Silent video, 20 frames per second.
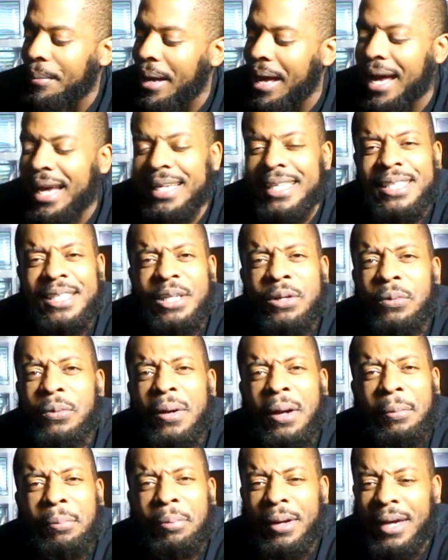But I just didn't
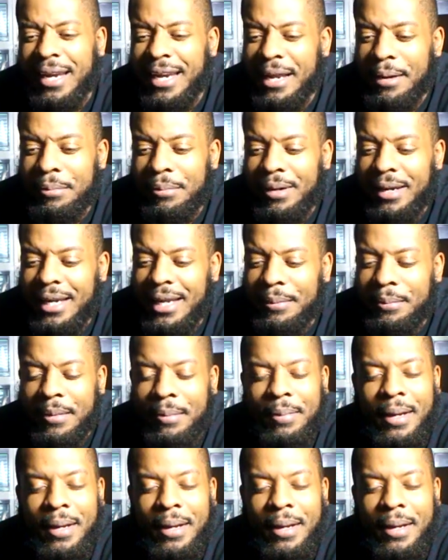want to pay that money.